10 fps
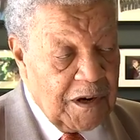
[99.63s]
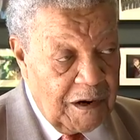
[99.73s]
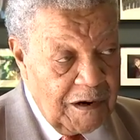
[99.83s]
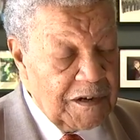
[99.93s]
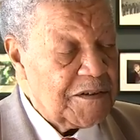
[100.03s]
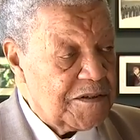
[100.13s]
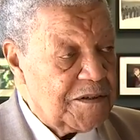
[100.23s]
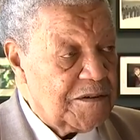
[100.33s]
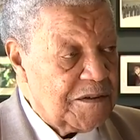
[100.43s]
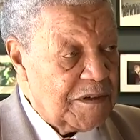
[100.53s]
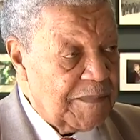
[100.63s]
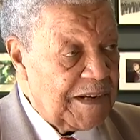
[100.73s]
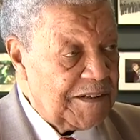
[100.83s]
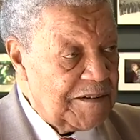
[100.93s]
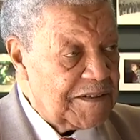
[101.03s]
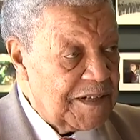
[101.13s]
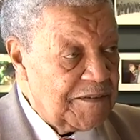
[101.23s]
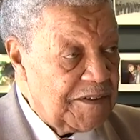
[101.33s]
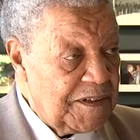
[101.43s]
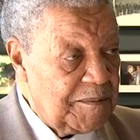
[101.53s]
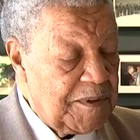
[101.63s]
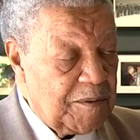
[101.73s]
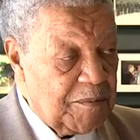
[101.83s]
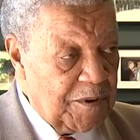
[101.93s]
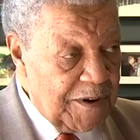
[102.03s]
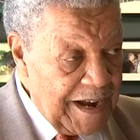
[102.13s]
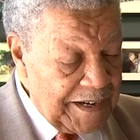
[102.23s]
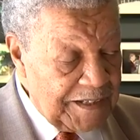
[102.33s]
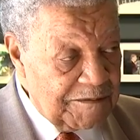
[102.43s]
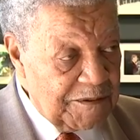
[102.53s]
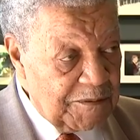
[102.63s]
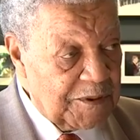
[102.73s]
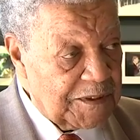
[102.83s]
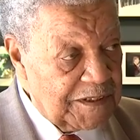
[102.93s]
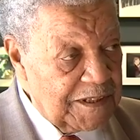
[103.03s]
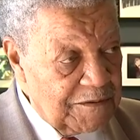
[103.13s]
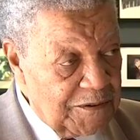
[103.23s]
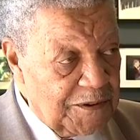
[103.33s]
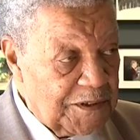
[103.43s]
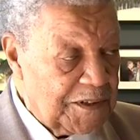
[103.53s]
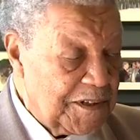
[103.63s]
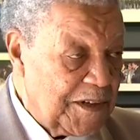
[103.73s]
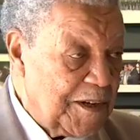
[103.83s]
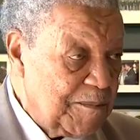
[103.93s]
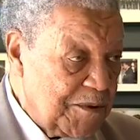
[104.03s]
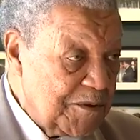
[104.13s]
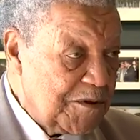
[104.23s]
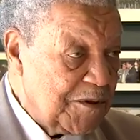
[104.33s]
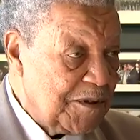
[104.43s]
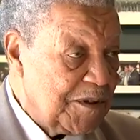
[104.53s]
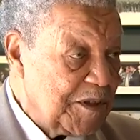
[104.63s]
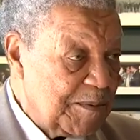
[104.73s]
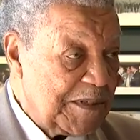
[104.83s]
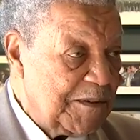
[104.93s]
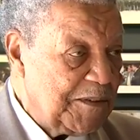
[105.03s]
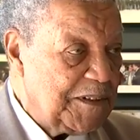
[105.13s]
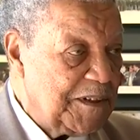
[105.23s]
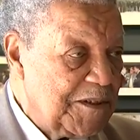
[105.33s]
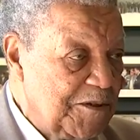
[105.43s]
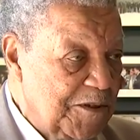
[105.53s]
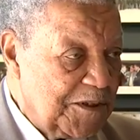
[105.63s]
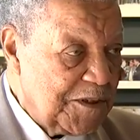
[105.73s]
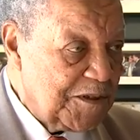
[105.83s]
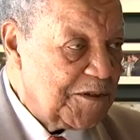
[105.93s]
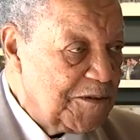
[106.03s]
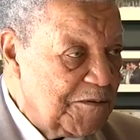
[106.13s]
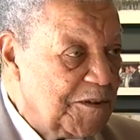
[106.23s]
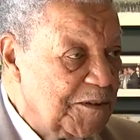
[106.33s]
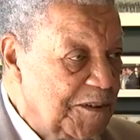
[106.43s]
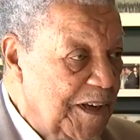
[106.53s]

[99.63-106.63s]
are concerned about their safety and are being proactive and want to leave Florida to come to Georgia, specifically in Georgia, to Fulton